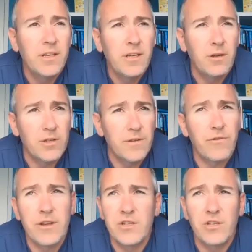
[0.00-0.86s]
know, so for
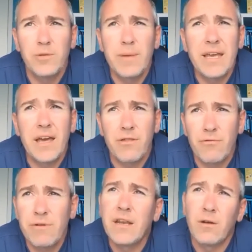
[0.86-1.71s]
instance, you may get
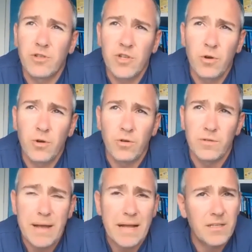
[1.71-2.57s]
three low scores
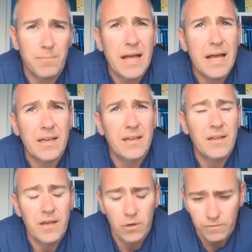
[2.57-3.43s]
back to back,
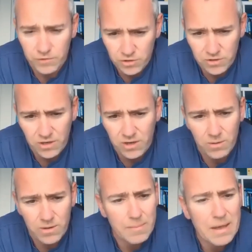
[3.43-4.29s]
and all of a sudden you go,
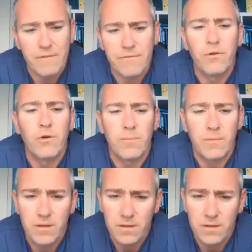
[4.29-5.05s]
I'm out of form.